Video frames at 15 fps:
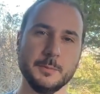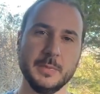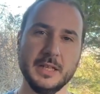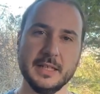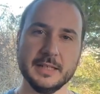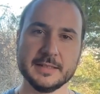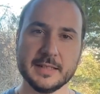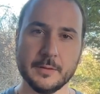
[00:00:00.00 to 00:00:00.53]

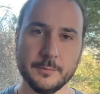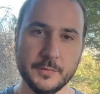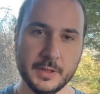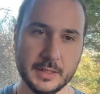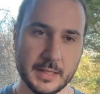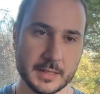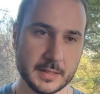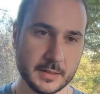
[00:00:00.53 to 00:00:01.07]
being
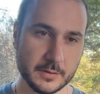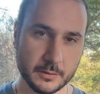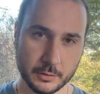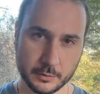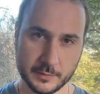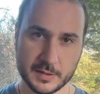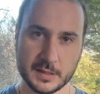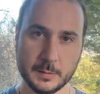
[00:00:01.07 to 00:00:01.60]
something that's sort
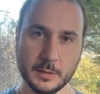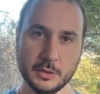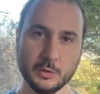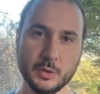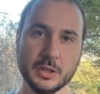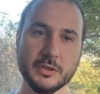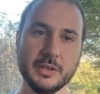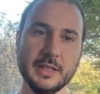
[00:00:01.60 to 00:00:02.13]
of similar
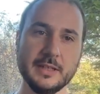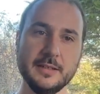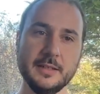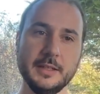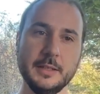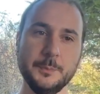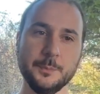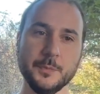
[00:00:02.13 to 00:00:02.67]
to a green
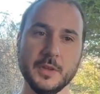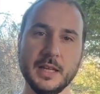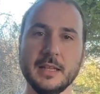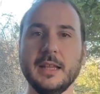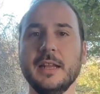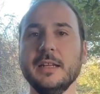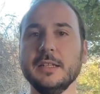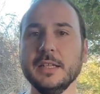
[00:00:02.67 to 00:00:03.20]
tea, and
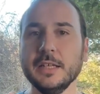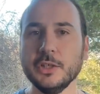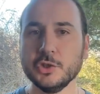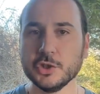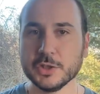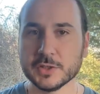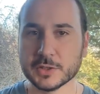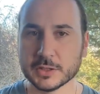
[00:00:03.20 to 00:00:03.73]
then it
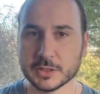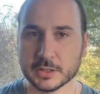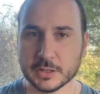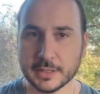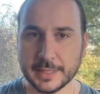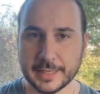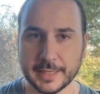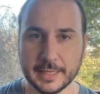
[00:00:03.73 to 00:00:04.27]
ages,
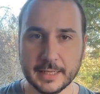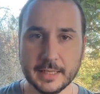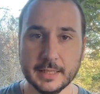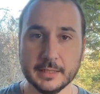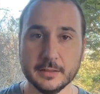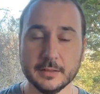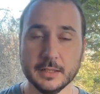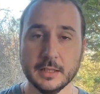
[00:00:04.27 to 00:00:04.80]

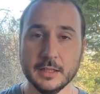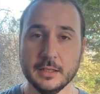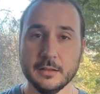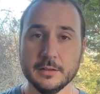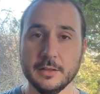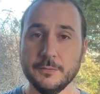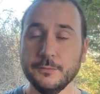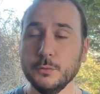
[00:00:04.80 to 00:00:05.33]
and
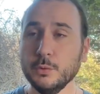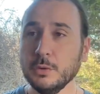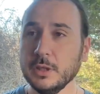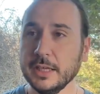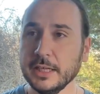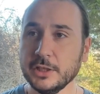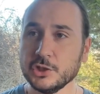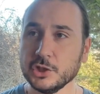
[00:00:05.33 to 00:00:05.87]
the full
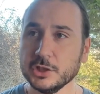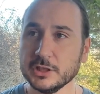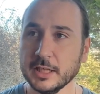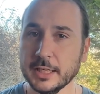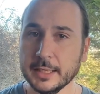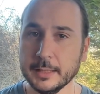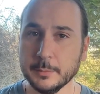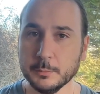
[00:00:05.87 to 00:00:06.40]
aging
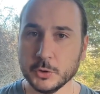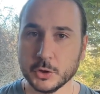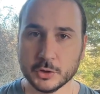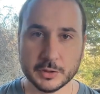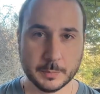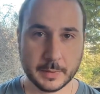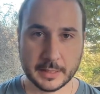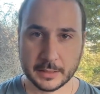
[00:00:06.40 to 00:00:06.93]
time,
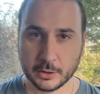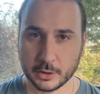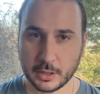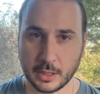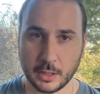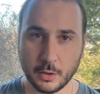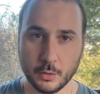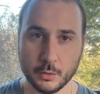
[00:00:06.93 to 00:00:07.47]
depending on
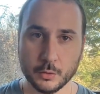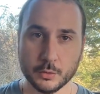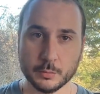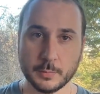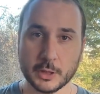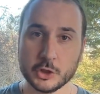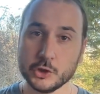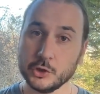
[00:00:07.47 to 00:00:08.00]
how
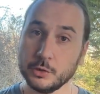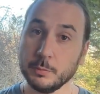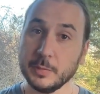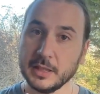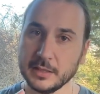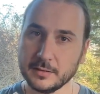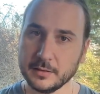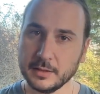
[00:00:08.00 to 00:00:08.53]
much
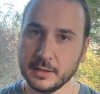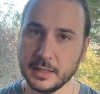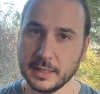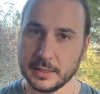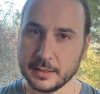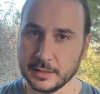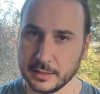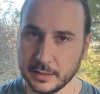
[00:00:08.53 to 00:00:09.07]
humidity
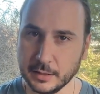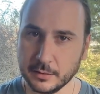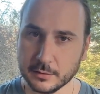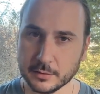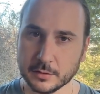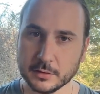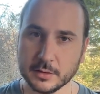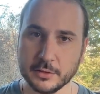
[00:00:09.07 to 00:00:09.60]
and
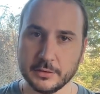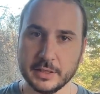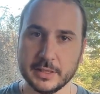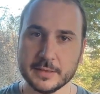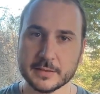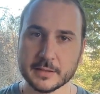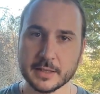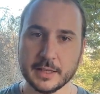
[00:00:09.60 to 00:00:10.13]
heat there
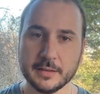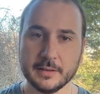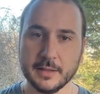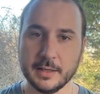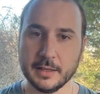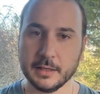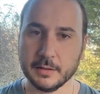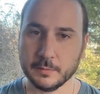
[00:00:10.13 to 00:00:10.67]
is, can
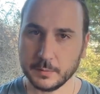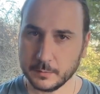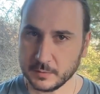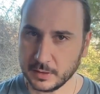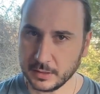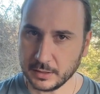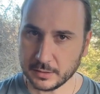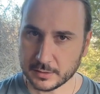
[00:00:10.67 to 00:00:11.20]
take
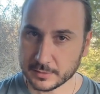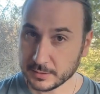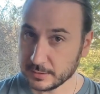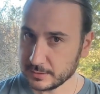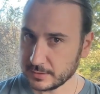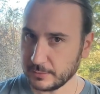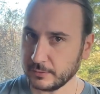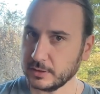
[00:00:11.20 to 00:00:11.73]
50 years,
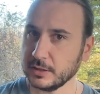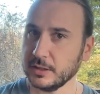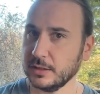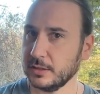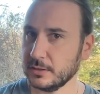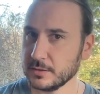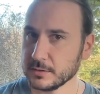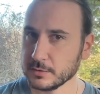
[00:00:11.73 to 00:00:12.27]
70
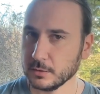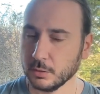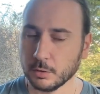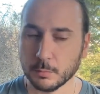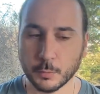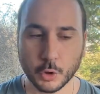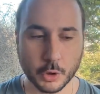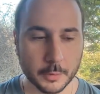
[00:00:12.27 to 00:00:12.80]
years or
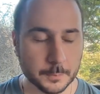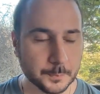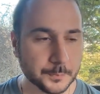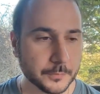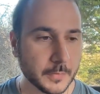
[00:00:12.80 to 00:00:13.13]
more.